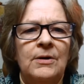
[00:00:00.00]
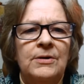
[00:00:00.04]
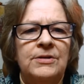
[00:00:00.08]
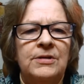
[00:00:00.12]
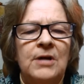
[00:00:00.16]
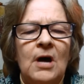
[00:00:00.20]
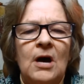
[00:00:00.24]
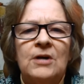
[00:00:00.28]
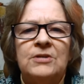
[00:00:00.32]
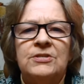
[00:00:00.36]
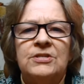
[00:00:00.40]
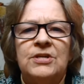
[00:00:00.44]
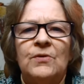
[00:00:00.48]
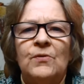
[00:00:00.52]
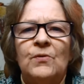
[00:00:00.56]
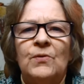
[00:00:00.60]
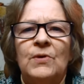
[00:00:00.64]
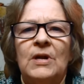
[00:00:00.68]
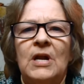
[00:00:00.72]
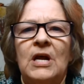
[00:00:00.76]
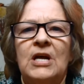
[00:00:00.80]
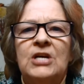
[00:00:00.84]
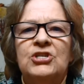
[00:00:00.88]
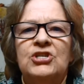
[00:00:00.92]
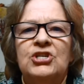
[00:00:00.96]
Toxic
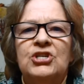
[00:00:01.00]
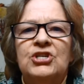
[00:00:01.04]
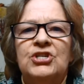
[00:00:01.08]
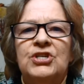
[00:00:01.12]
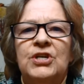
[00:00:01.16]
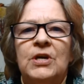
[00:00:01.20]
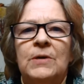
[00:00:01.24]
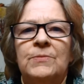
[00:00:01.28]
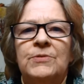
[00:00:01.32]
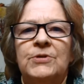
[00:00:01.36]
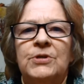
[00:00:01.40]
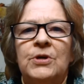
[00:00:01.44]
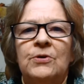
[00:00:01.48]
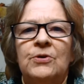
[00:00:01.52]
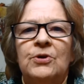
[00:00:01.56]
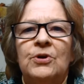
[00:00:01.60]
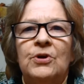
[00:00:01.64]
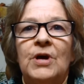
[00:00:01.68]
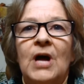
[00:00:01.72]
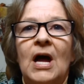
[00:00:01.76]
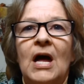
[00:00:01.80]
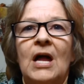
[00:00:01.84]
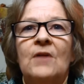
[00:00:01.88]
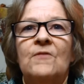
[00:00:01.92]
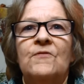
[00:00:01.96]
Relationships, so you're
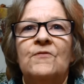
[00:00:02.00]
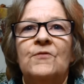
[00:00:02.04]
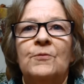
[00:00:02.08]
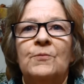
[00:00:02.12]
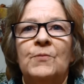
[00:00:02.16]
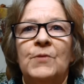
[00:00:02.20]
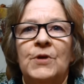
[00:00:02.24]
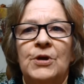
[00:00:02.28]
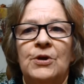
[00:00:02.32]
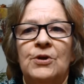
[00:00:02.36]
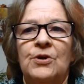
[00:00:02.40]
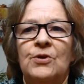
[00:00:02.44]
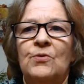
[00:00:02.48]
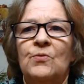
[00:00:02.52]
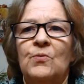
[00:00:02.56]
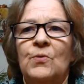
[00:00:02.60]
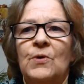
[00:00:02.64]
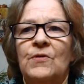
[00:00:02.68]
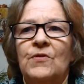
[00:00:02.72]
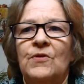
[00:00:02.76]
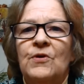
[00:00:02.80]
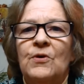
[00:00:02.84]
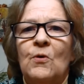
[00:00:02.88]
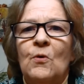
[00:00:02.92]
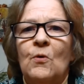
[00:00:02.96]
kind of familiar
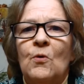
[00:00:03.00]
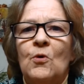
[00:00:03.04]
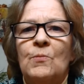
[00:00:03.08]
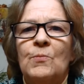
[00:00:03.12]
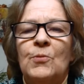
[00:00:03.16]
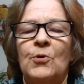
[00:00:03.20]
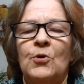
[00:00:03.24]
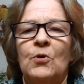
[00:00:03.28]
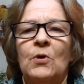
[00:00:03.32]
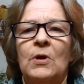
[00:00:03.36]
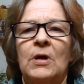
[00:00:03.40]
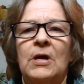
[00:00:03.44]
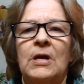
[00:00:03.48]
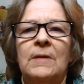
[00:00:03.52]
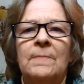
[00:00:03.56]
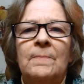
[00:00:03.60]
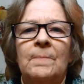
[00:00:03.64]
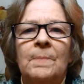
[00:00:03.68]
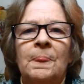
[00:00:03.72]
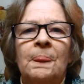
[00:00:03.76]
with the cord pulling.